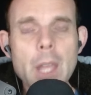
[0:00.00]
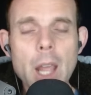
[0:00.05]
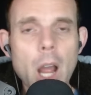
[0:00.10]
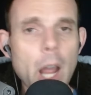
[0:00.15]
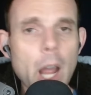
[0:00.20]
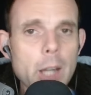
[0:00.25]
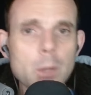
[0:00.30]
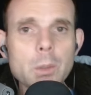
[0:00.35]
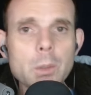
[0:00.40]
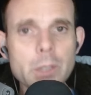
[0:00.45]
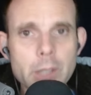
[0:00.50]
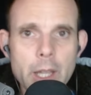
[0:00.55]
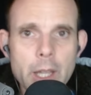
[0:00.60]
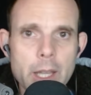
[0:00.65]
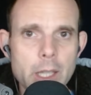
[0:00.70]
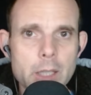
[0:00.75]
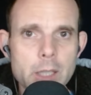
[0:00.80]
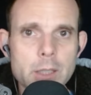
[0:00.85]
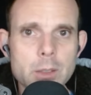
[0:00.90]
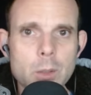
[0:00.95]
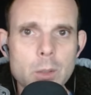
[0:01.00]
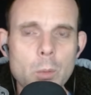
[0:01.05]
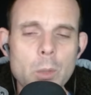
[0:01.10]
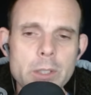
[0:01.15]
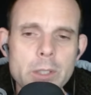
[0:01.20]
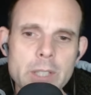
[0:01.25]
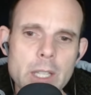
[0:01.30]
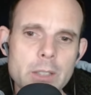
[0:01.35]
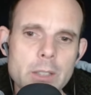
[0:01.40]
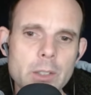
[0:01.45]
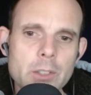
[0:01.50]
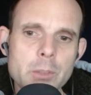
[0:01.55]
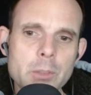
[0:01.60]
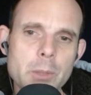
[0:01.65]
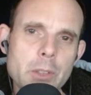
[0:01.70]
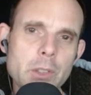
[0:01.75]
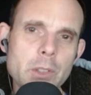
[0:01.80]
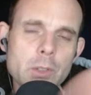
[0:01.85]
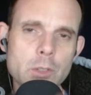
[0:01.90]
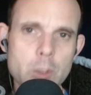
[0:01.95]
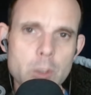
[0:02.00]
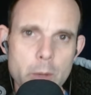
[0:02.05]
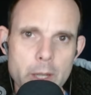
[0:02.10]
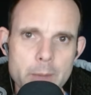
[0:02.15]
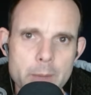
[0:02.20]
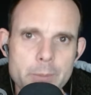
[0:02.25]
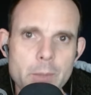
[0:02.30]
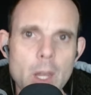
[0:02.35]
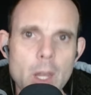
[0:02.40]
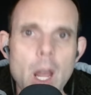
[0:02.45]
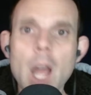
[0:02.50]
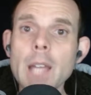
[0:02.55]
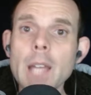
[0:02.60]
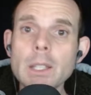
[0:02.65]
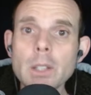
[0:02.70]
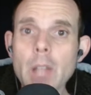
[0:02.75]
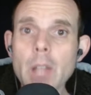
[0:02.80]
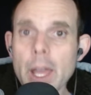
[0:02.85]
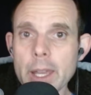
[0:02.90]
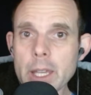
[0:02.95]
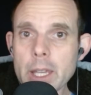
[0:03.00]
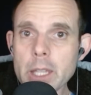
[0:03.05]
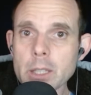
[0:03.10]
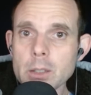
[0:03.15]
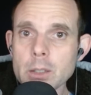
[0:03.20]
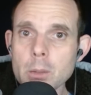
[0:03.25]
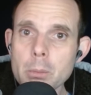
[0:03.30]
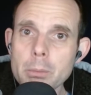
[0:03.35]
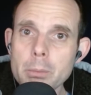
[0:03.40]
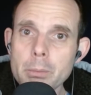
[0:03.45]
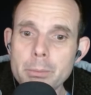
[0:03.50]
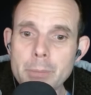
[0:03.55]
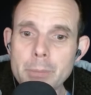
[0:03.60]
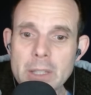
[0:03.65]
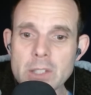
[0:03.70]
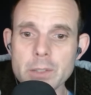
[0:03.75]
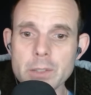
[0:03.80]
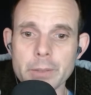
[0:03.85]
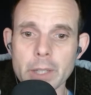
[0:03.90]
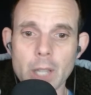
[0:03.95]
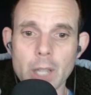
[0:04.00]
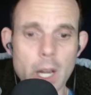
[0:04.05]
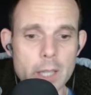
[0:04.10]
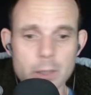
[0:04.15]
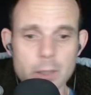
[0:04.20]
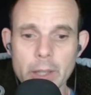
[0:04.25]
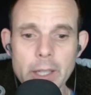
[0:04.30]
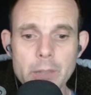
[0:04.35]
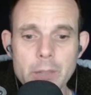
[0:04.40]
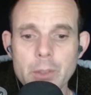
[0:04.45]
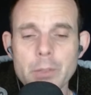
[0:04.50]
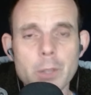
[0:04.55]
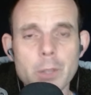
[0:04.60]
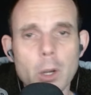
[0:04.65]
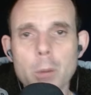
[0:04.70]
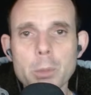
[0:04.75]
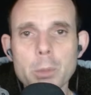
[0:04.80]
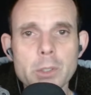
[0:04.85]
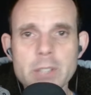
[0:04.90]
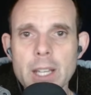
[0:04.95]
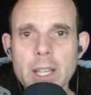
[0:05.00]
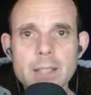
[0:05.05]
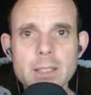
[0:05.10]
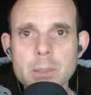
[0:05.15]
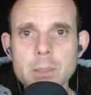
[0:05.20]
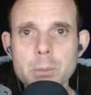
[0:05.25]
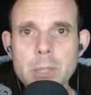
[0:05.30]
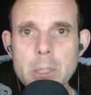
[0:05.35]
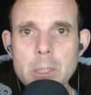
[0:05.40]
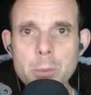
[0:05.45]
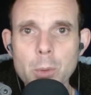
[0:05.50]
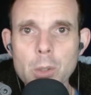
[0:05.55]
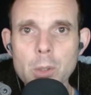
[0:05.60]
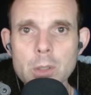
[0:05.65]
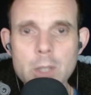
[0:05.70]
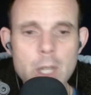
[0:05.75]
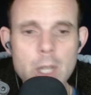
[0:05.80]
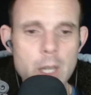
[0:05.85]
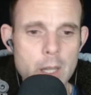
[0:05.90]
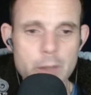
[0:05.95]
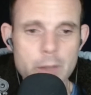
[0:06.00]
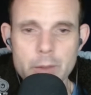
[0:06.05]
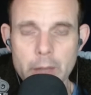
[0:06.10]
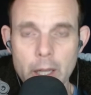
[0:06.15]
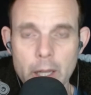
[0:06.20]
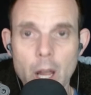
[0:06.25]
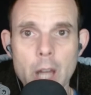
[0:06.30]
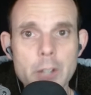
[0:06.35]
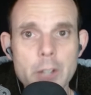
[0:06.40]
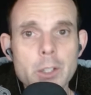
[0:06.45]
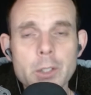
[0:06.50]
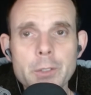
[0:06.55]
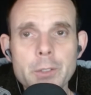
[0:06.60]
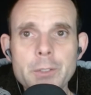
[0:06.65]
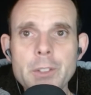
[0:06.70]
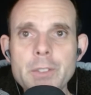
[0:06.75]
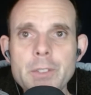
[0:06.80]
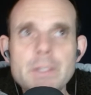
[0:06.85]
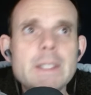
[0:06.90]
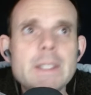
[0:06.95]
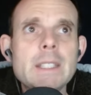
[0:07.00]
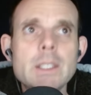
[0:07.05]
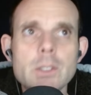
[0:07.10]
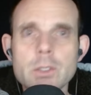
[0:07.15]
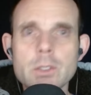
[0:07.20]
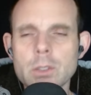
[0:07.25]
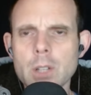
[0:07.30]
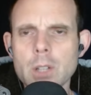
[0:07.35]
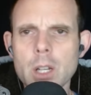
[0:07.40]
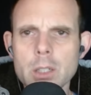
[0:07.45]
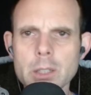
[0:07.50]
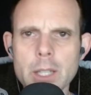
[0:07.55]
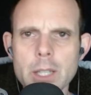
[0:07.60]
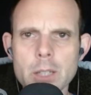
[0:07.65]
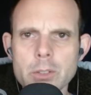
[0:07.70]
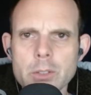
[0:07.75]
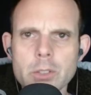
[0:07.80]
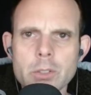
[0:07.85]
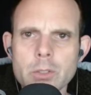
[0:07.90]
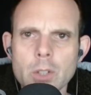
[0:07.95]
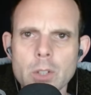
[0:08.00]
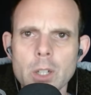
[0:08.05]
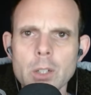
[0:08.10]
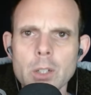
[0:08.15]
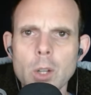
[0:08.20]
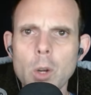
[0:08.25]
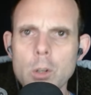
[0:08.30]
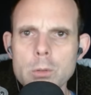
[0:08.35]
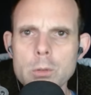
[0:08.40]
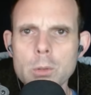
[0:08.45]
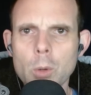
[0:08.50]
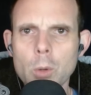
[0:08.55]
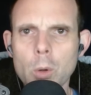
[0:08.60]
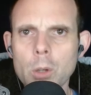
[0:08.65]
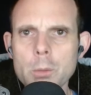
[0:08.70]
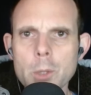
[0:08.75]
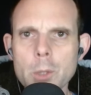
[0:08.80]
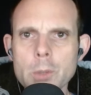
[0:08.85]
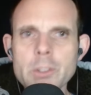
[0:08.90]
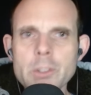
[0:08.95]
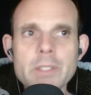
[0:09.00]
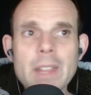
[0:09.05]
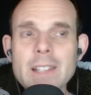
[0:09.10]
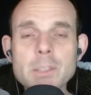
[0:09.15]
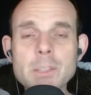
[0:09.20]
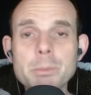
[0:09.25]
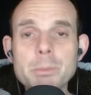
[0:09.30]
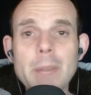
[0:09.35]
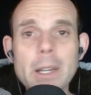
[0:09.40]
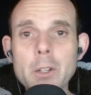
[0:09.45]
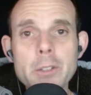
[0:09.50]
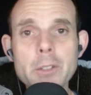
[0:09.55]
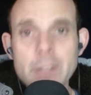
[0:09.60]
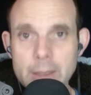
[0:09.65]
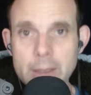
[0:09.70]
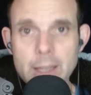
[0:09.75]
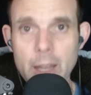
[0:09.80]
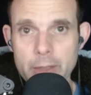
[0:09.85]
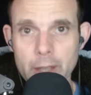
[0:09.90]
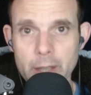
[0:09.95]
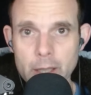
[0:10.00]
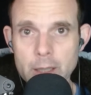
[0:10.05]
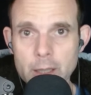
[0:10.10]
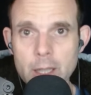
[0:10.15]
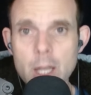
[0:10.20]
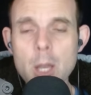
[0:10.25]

I don't like what Danielle Smith is doing. I like bits of it. I like that there are protected people. Like under 15s are not allowed to start hormones. That's better than nothing.